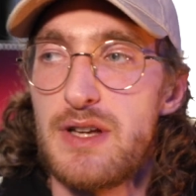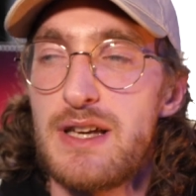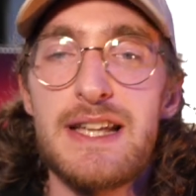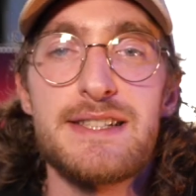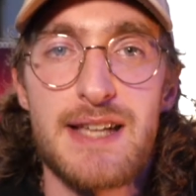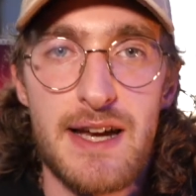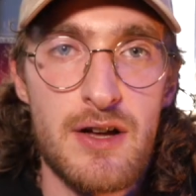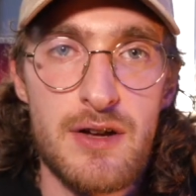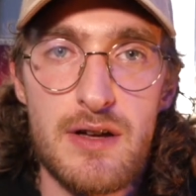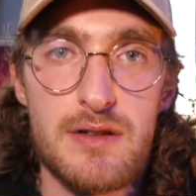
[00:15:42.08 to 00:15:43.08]
at least get it
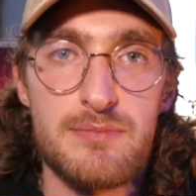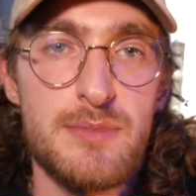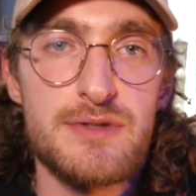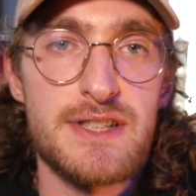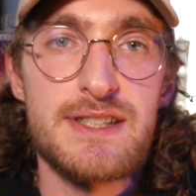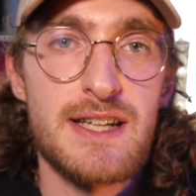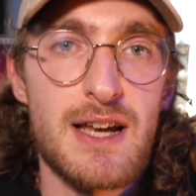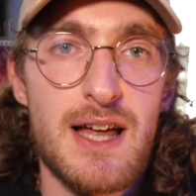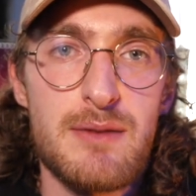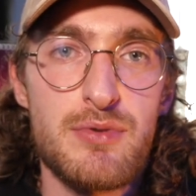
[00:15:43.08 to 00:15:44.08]
on a music sync
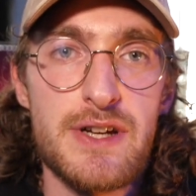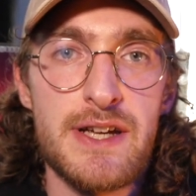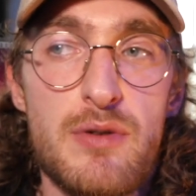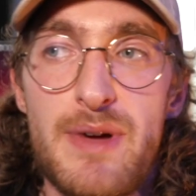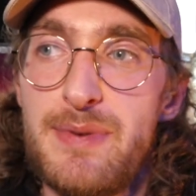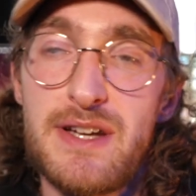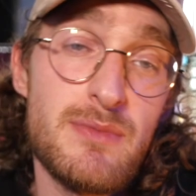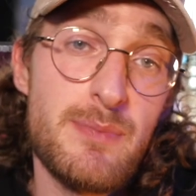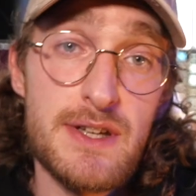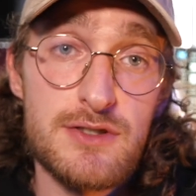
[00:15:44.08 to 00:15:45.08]
library, or maybe it can
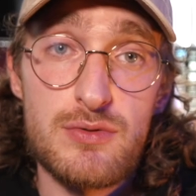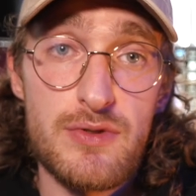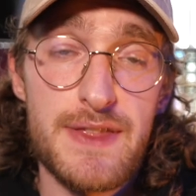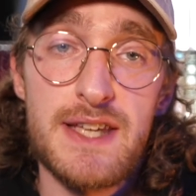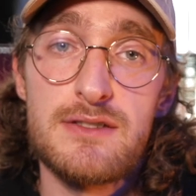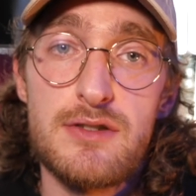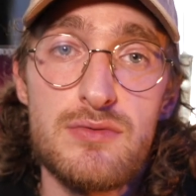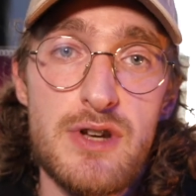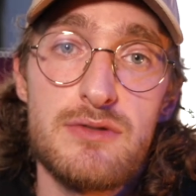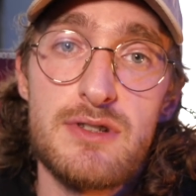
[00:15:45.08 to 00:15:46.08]
be pitched to other things,
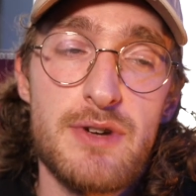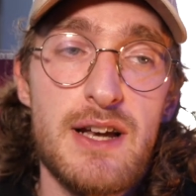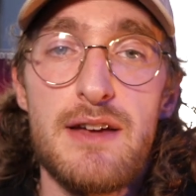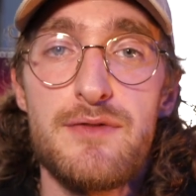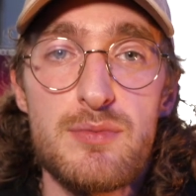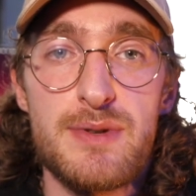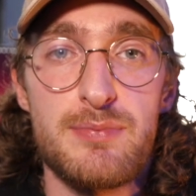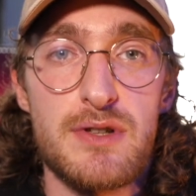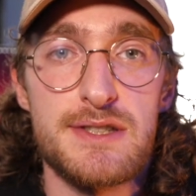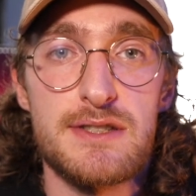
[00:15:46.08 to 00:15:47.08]
who knows. I'm gonna let a few
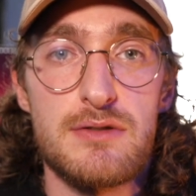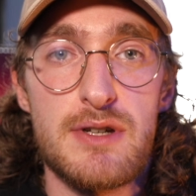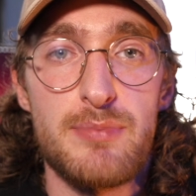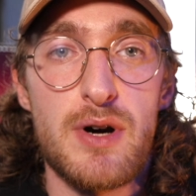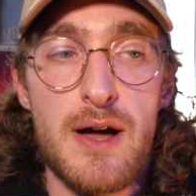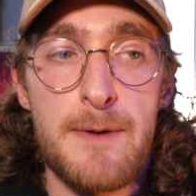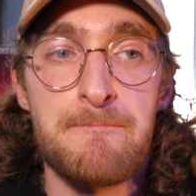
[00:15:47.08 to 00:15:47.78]
people listen to it. But